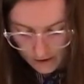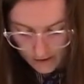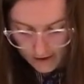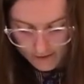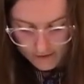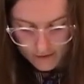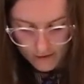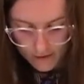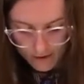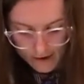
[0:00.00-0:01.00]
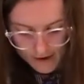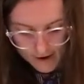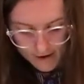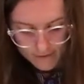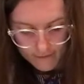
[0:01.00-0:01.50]
Okay, so I
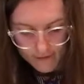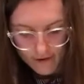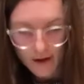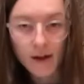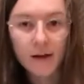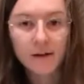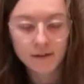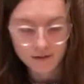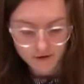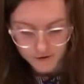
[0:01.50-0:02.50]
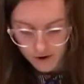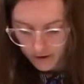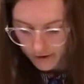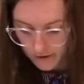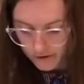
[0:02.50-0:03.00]
have it, the
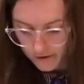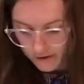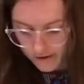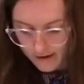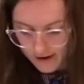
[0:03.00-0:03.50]
chocolate glued on.